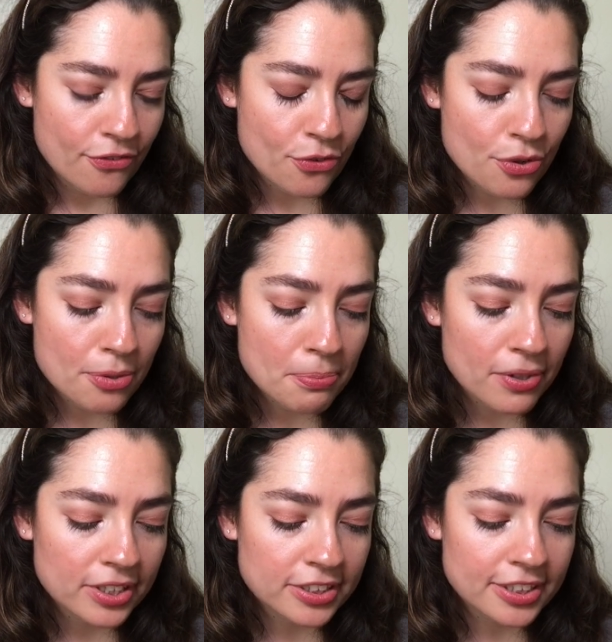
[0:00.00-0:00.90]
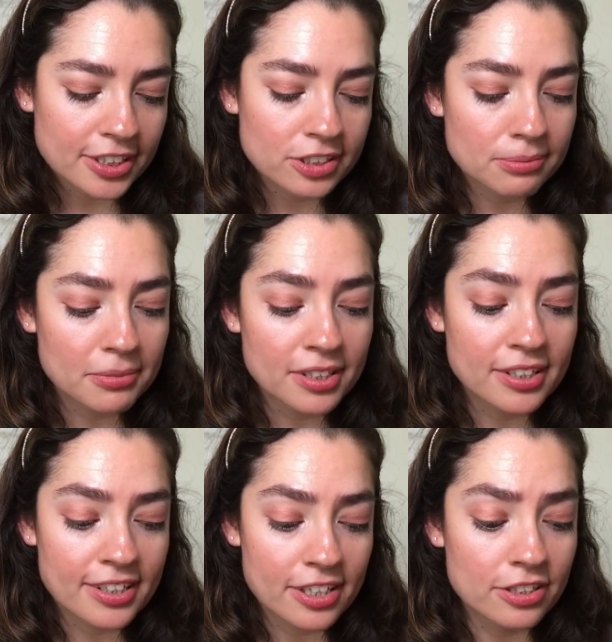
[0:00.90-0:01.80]
4.6
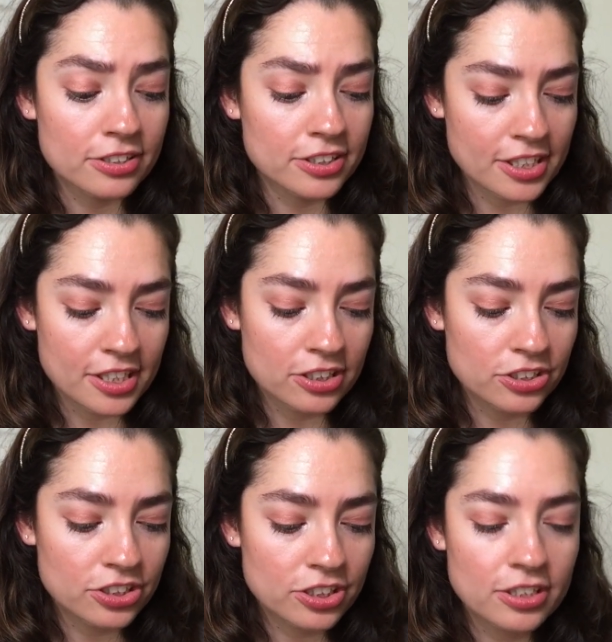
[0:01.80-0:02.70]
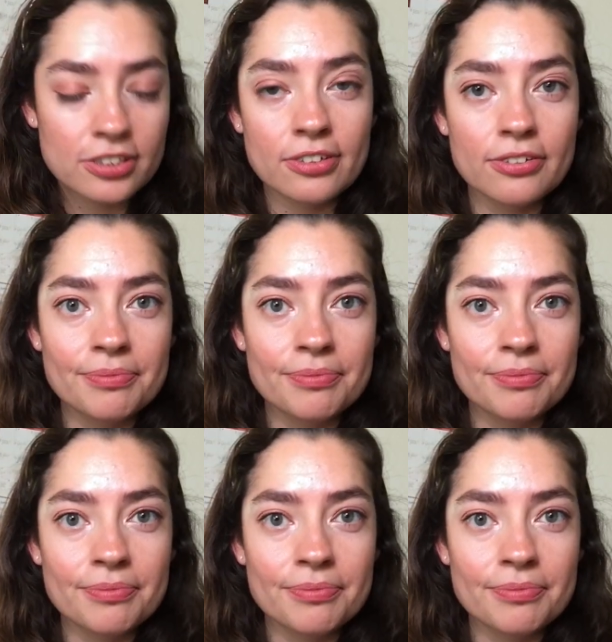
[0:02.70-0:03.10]
milliliters each, so